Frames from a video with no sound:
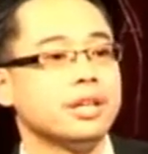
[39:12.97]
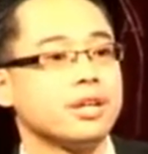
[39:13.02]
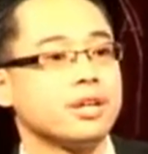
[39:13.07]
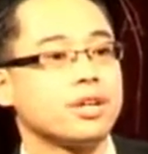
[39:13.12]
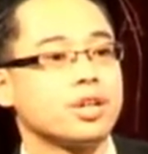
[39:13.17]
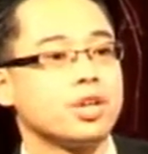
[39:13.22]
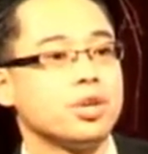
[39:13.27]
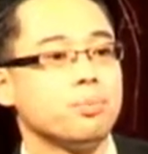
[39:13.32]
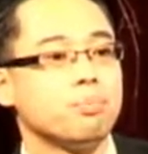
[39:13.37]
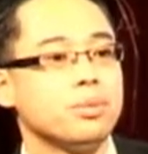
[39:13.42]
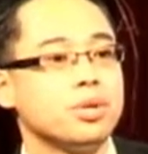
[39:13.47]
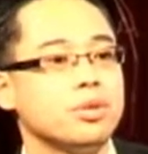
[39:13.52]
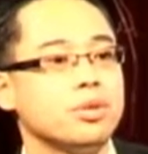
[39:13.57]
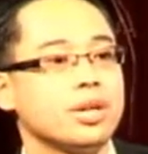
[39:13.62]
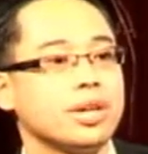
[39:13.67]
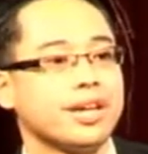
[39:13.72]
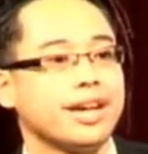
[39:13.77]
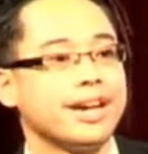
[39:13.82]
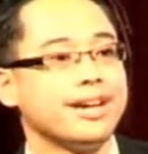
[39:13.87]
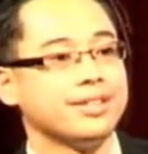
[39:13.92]
to
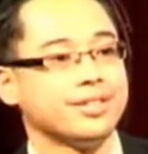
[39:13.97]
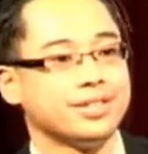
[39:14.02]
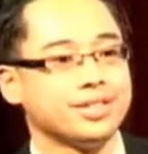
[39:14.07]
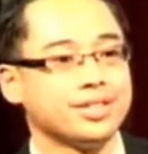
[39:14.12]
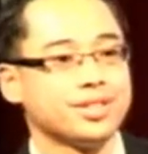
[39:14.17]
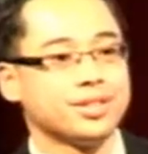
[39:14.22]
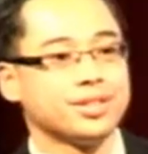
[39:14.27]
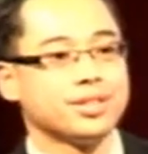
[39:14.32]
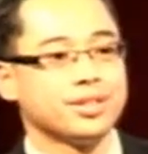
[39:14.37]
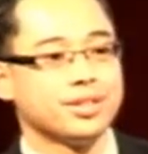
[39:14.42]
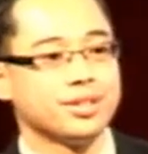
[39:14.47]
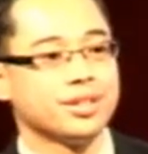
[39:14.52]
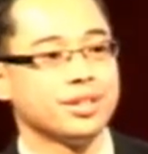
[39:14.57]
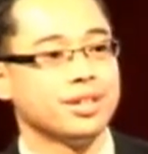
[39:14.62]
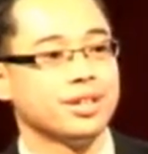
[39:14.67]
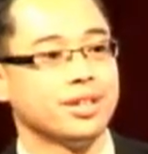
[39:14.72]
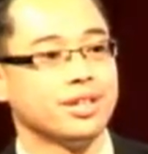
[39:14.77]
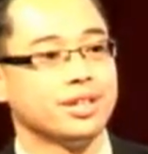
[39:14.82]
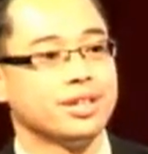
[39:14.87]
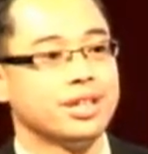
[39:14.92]
communicate
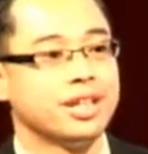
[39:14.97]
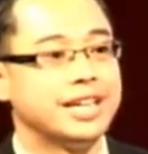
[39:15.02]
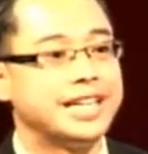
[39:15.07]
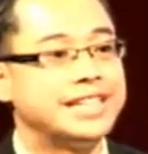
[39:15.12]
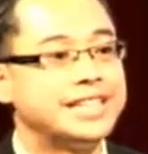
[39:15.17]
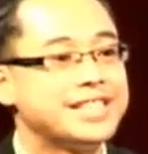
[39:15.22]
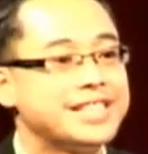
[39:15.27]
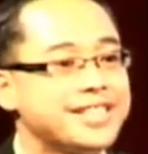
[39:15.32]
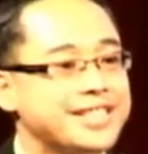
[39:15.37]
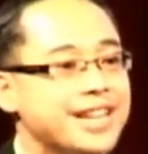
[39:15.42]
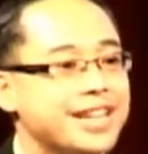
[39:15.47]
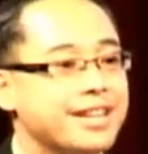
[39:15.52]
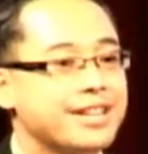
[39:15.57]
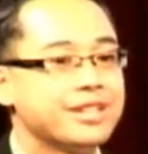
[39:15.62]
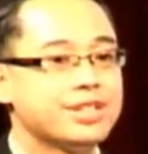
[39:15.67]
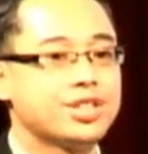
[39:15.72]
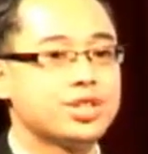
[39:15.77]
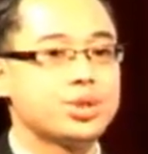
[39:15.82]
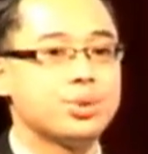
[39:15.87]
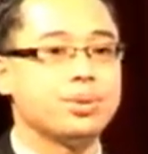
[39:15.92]
in
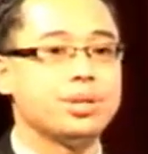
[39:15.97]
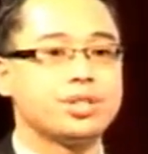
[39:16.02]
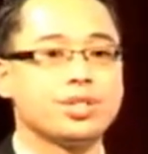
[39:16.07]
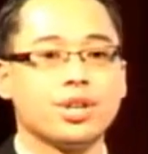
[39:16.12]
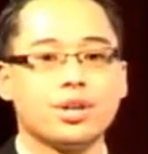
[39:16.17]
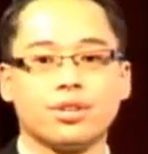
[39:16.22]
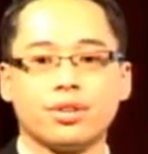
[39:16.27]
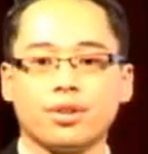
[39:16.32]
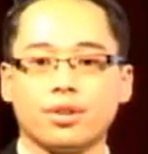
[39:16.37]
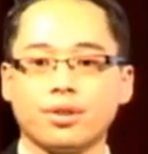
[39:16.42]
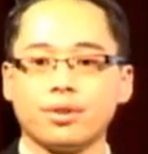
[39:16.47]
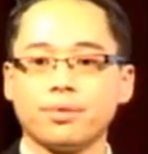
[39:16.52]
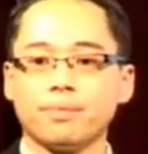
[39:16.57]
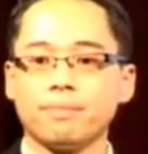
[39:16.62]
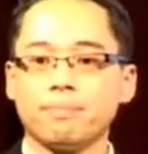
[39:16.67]
seconds to each other.